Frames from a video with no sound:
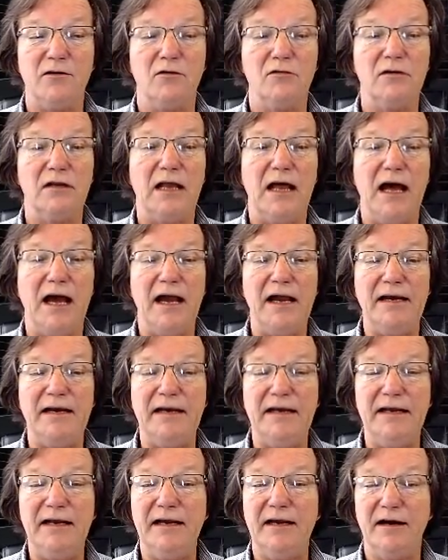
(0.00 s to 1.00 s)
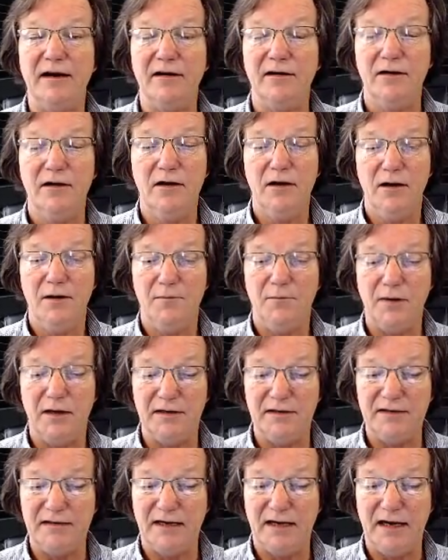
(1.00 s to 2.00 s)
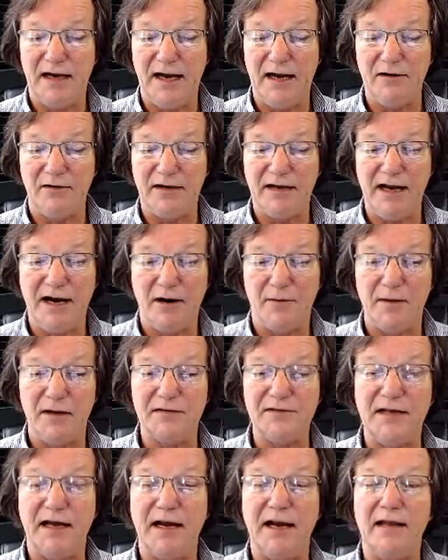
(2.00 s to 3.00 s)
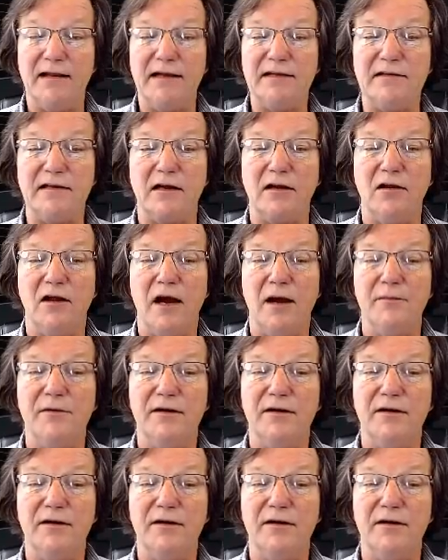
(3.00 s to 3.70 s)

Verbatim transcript: line here, but uh, I don't care about that. I like the clobber